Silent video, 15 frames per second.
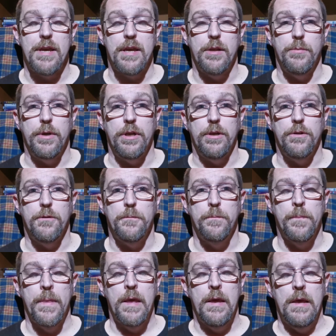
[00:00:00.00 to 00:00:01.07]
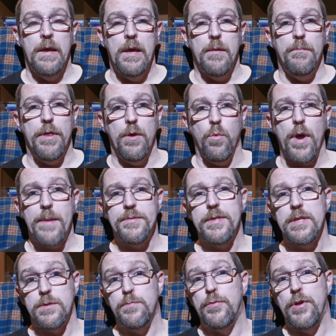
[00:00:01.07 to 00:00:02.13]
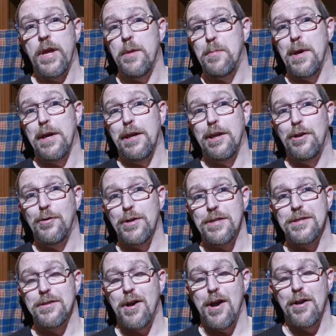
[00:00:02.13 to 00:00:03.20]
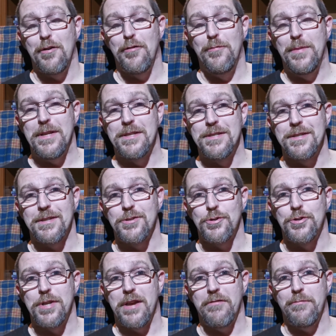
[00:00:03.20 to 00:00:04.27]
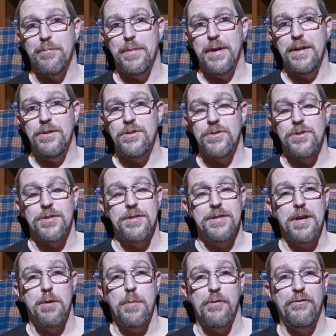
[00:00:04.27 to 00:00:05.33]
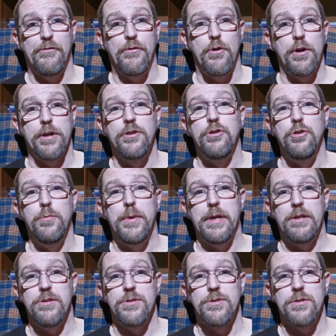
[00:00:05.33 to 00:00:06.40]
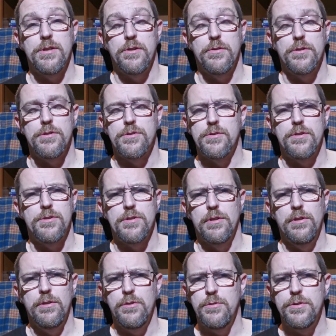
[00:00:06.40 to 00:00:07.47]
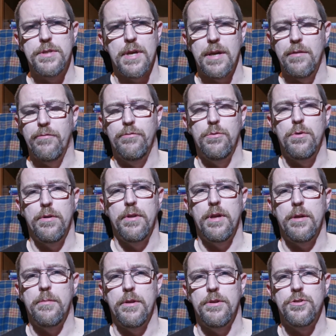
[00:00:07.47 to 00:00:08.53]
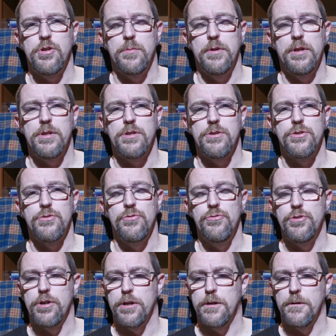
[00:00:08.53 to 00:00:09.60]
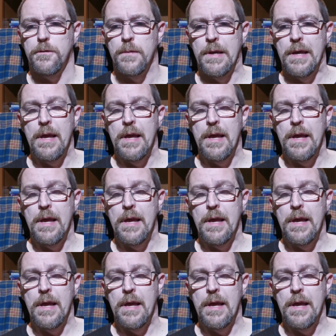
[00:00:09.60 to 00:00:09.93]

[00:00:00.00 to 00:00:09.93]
anyway, you know. But the website's pretty big, you know. It started off being 6 or 7 pages, it's now about 42 pages, you know. There's loads of info on there about the Tribulation Soldier, you know.